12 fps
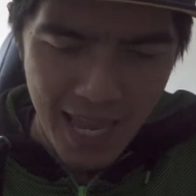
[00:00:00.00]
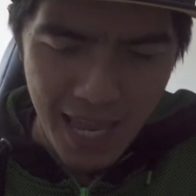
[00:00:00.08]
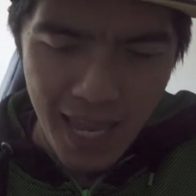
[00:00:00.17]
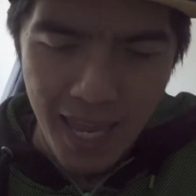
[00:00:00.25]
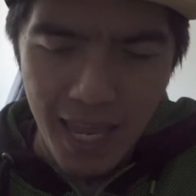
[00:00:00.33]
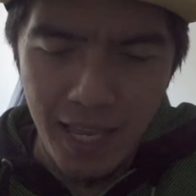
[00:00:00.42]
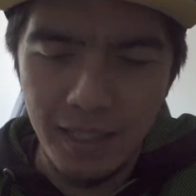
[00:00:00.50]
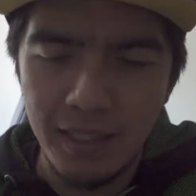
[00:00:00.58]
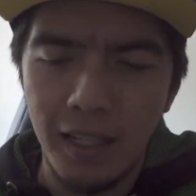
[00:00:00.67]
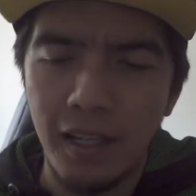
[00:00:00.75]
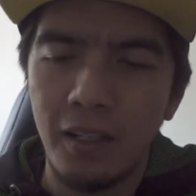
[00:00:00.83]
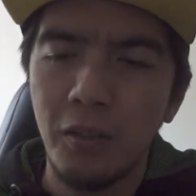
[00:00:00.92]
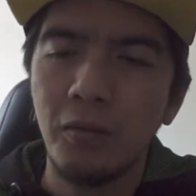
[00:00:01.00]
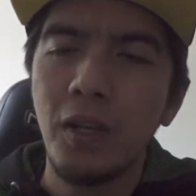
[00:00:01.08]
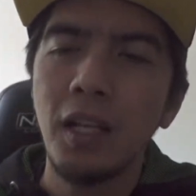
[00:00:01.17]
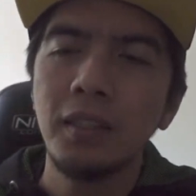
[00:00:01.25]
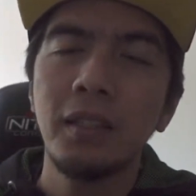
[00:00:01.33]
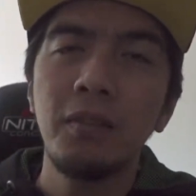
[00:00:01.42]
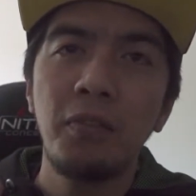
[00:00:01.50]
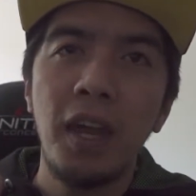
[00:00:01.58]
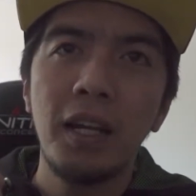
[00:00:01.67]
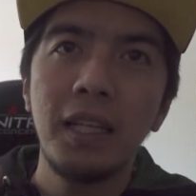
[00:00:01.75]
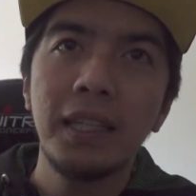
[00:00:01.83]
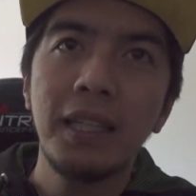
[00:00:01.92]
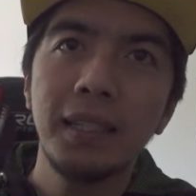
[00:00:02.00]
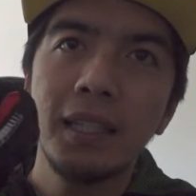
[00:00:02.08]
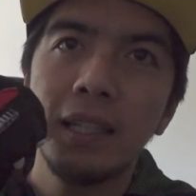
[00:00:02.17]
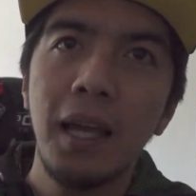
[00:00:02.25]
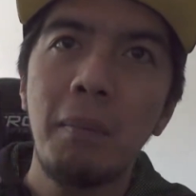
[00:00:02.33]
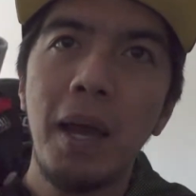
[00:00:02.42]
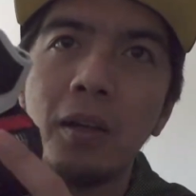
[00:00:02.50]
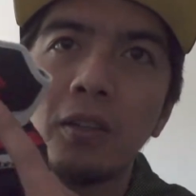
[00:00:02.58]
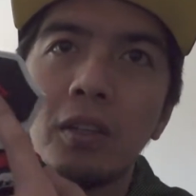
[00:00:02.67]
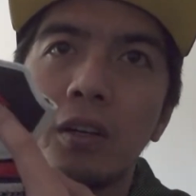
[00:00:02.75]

And you've got some fairly decent amount